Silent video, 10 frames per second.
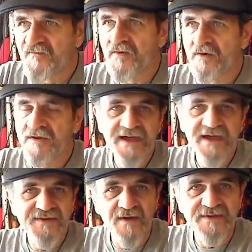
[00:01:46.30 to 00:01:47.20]
for the
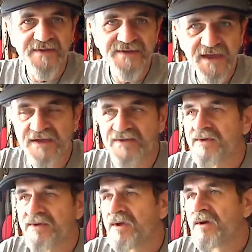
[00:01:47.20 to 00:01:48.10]
last couple of
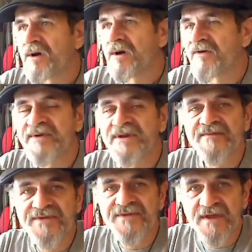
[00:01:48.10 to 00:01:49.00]
days, I've been
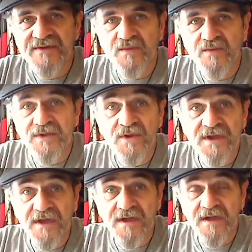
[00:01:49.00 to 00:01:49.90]
obsessed with
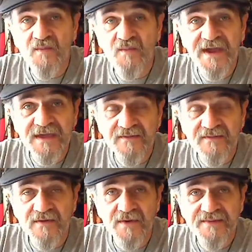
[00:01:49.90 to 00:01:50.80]
looking and waiting
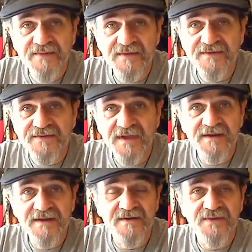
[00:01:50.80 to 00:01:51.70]
for those flutes to
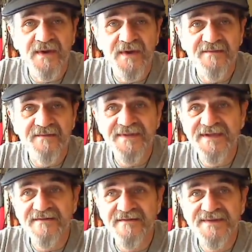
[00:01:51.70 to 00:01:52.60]
get here so I can
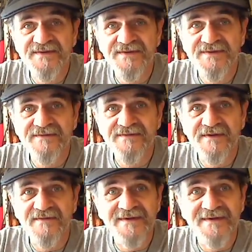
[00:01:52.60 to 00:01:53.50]
play them, and,
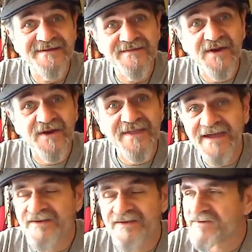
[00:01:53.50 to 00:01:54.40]
you know, and all
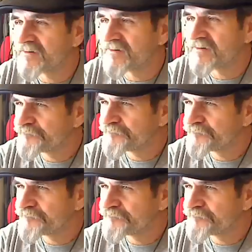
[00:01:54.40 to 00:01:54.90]
that kind of stuff.